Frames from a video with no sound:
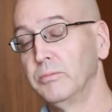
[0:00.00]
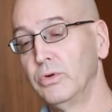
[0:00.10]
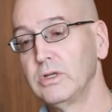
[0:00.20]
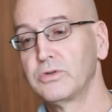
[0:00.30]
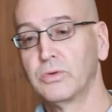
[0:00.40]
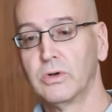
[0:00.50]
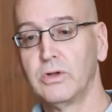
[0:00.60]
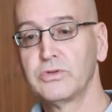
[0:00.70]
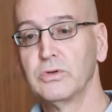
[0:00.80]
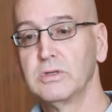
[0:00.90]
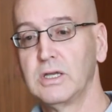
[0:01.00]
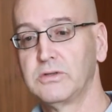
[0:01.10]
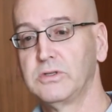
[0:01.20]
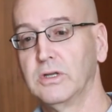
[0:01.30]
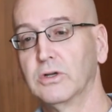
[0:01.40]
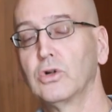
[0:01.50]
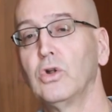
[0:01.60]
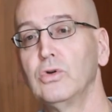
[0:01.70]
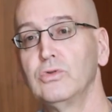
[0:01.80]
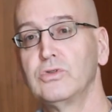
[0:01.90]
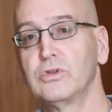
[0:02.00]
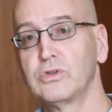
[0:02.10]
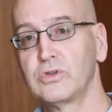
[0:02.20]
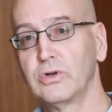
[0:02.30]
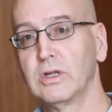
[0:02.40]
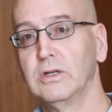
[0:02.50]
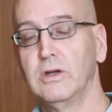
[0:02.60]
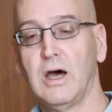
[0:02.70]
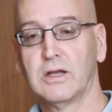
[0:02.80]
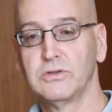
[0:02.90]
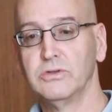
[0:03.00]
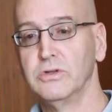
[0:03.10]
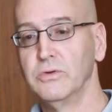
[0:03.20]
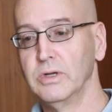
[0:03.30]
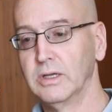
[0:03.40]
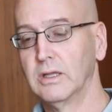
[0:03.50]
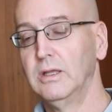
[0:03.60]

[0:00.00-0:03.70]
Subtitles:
The British were also testing a closed circuit oxygen rig